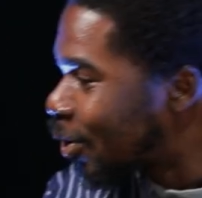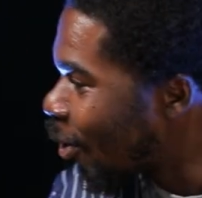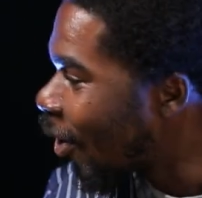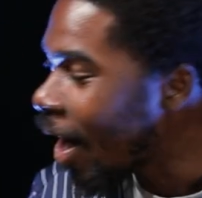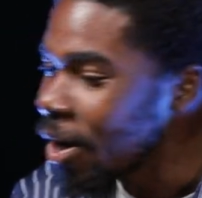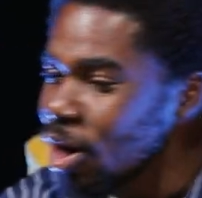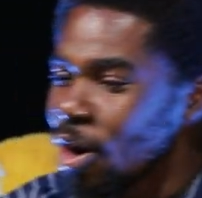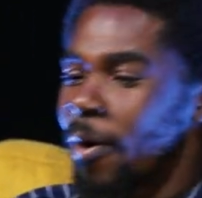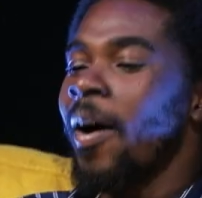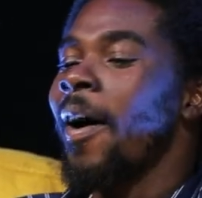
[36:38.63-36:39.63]
So, yeah. So, you
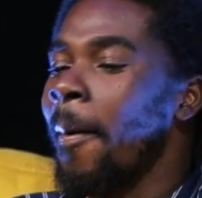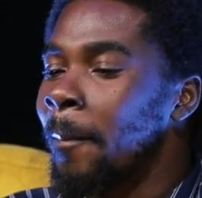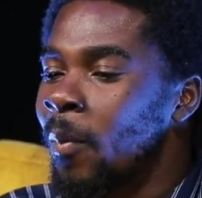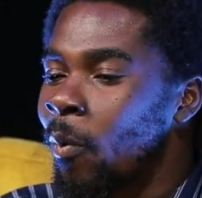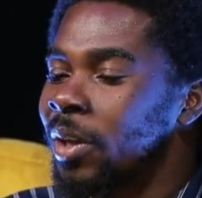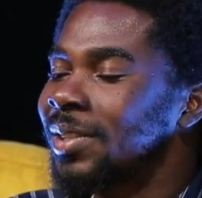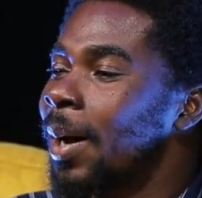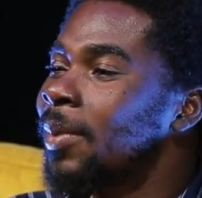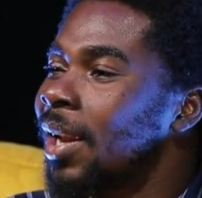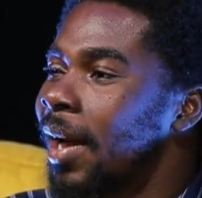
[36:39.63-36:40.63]
know, with
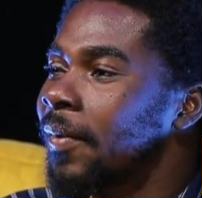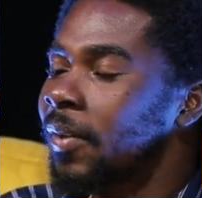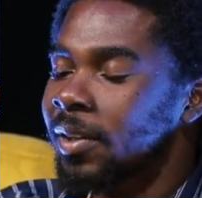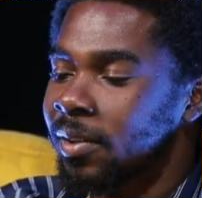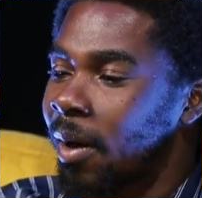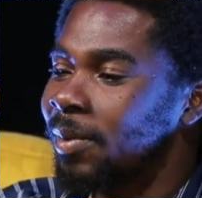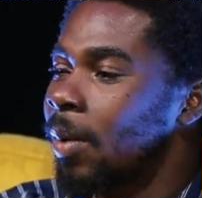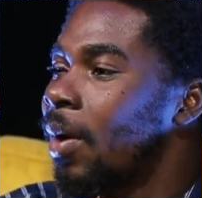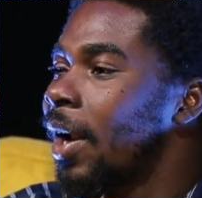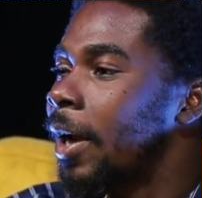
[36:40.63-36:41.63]
something like this,
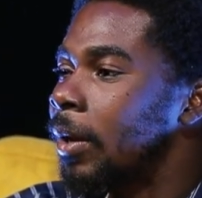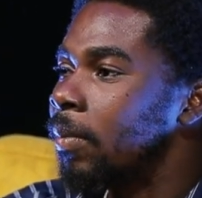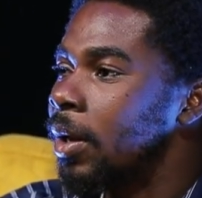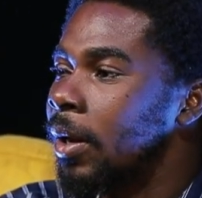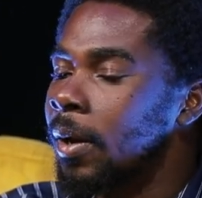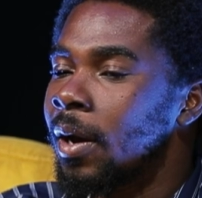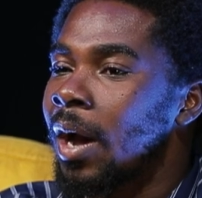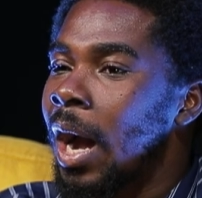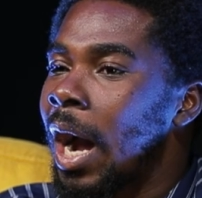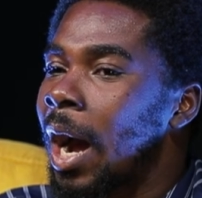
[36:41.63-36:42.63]
someone like me,
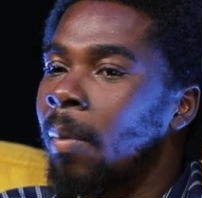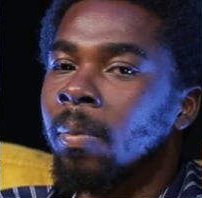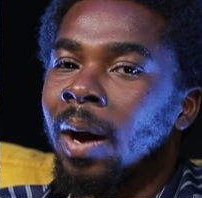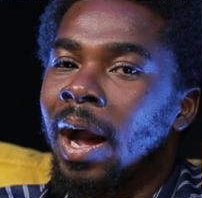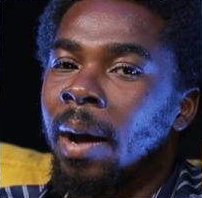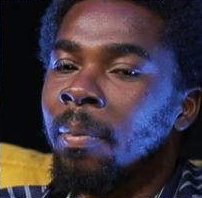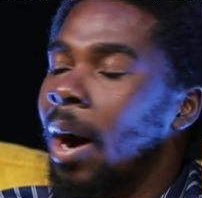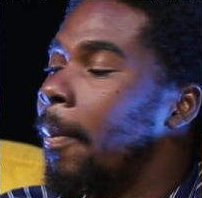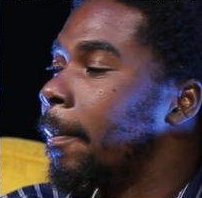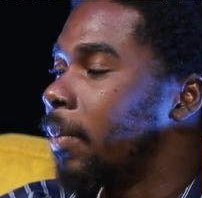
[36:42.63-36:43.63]
I'm
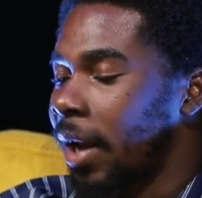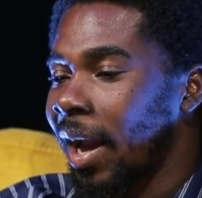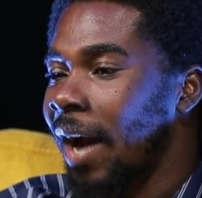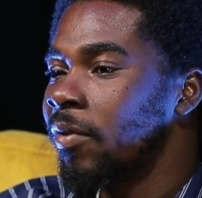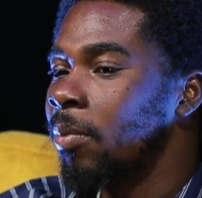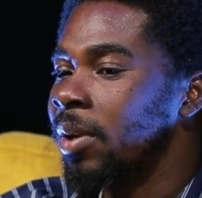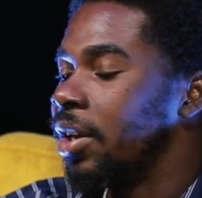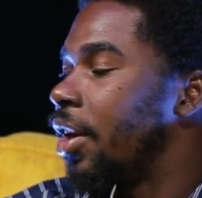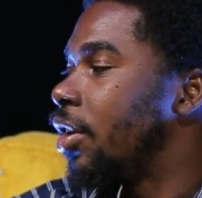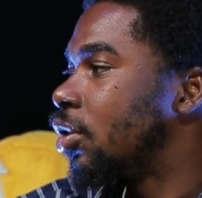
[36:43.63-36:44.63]
like, I have the
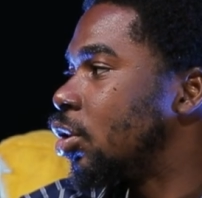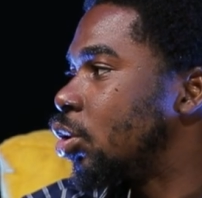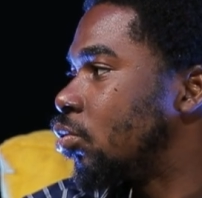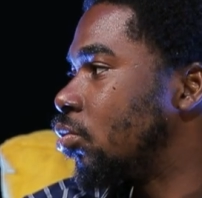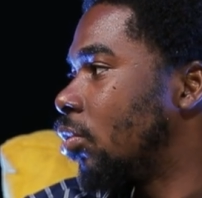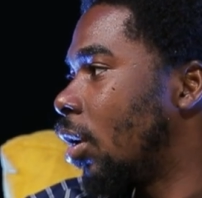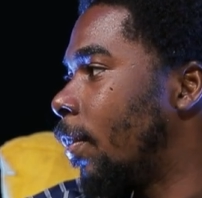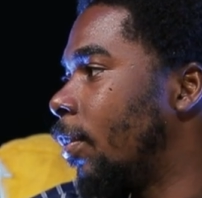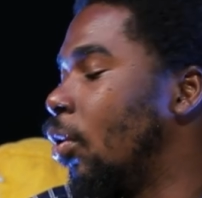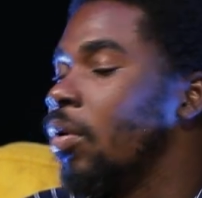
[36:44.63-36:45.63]
obligation to
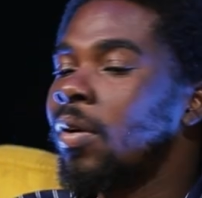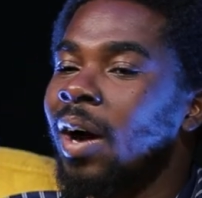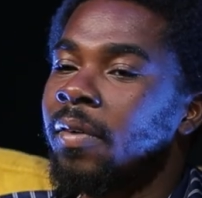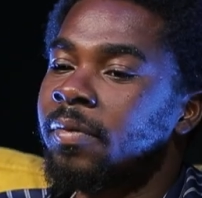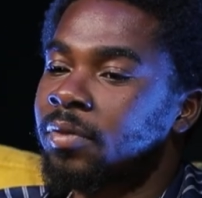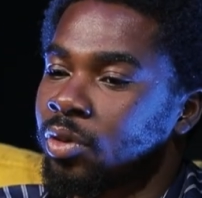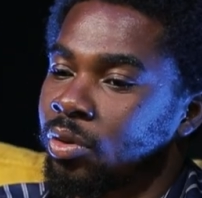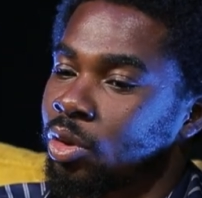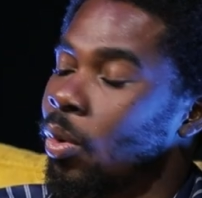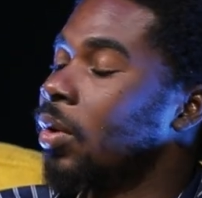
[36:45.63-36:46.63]
look
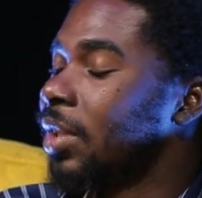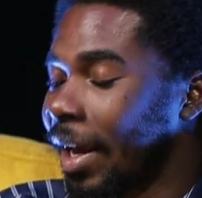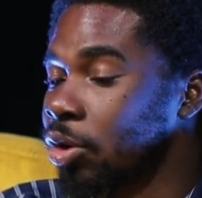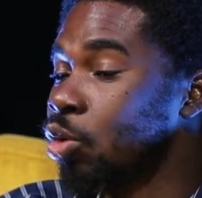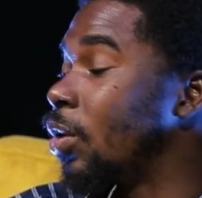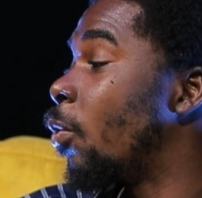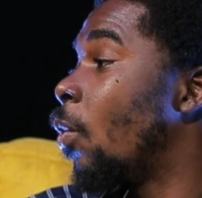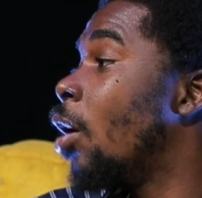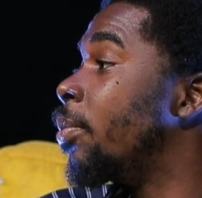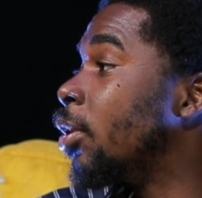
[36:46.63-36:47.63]
to, like, to the
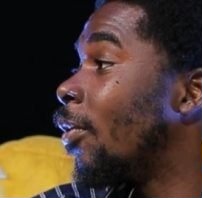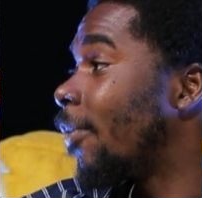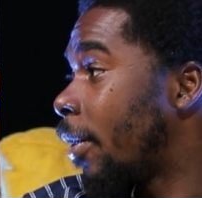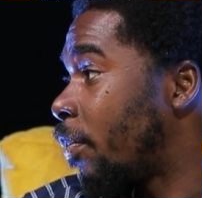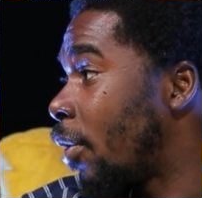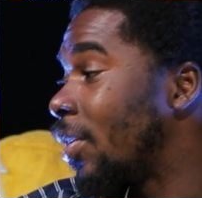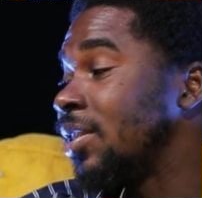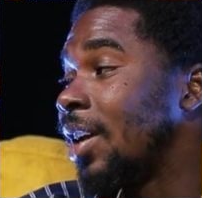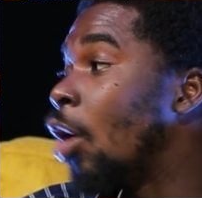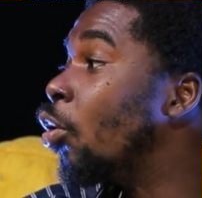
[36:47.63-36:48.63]
well-being of my
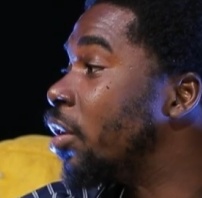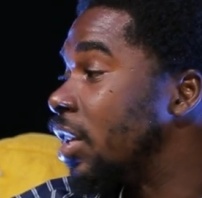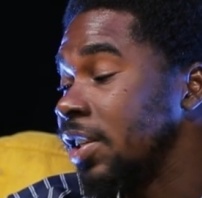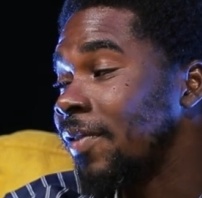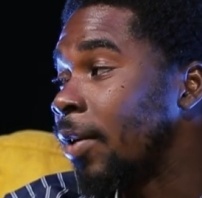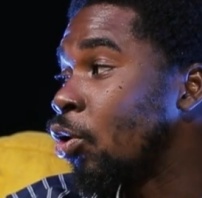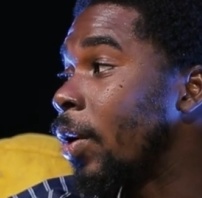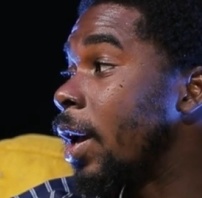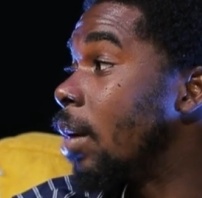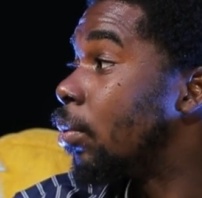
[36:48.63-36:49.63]
parents in their old age if they are
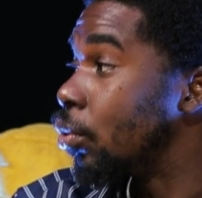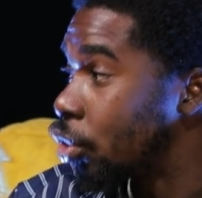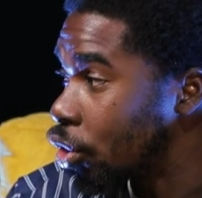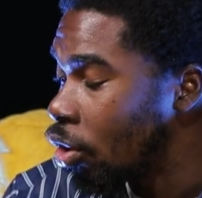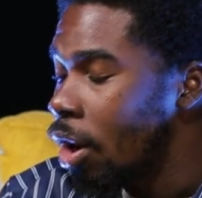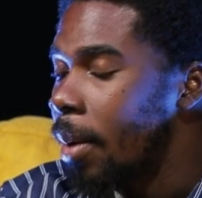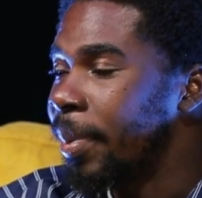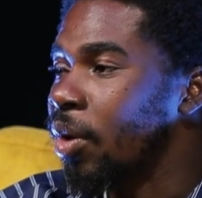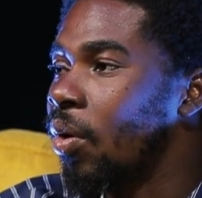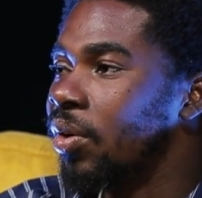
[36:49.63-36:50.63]
not able to,
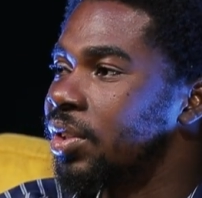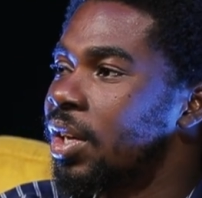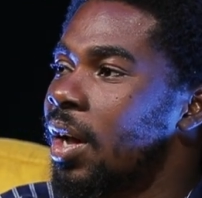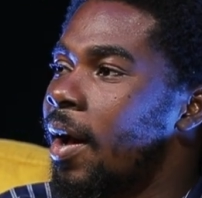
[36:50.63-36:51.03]
because